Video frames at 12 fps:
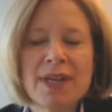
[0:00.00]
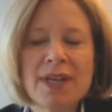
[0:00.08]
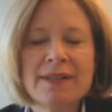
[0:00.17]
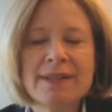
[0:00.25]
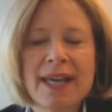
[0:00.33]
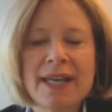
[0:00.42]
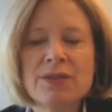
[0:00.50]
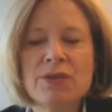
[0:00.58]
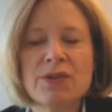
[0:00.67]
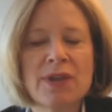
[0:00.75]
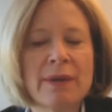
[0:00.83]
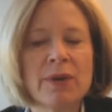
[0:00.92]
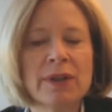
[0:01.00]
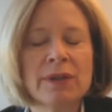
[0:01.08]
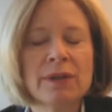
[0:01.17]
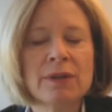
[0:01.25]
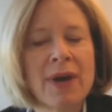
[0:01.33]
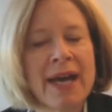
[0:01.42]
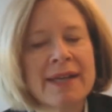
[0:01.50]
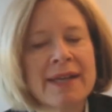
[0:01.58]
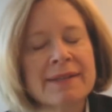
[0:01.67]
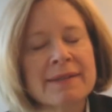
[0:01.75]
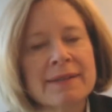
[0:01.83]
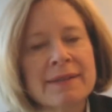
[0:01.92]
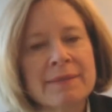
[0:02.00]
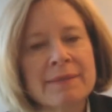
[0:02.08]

say to someone who asks,